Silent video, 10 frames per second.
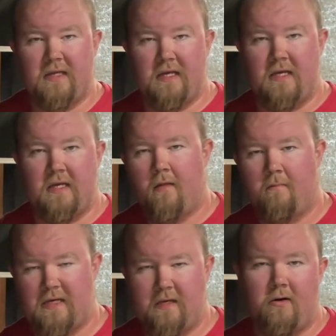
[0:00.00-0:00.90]
the
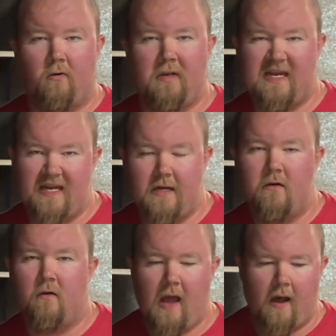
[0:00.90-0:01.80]
medial
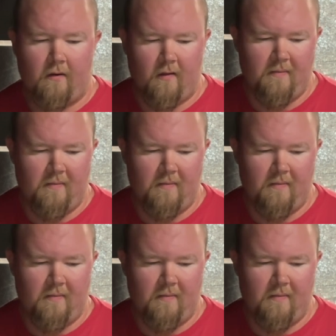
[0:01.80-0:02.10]
knee down on the